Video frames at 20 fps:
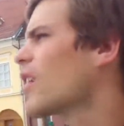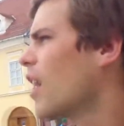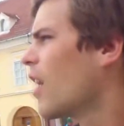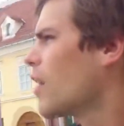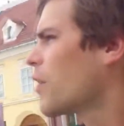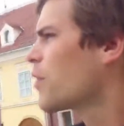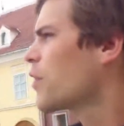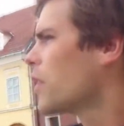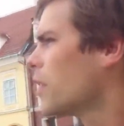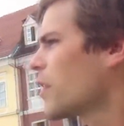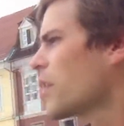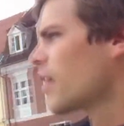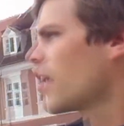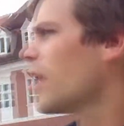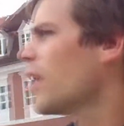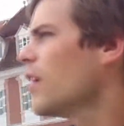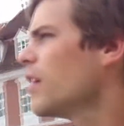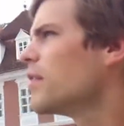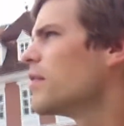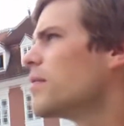Can't really
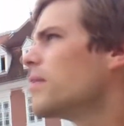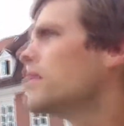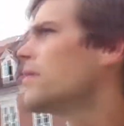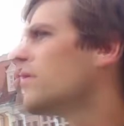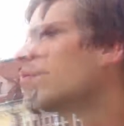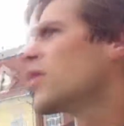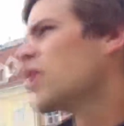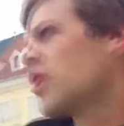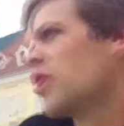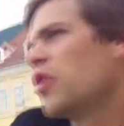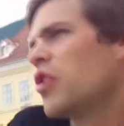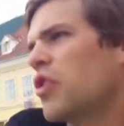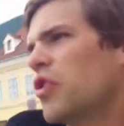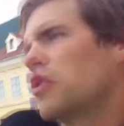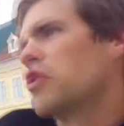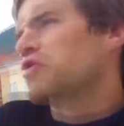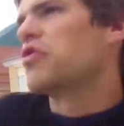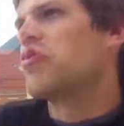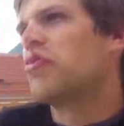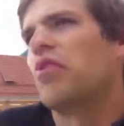tell.
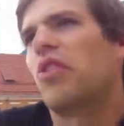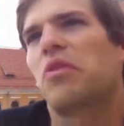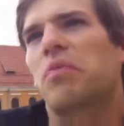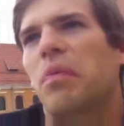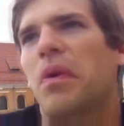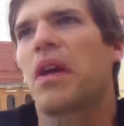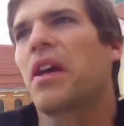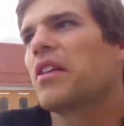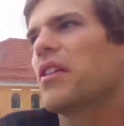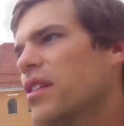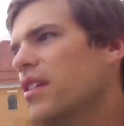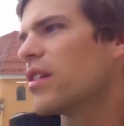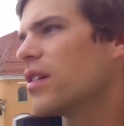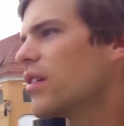It's not bad.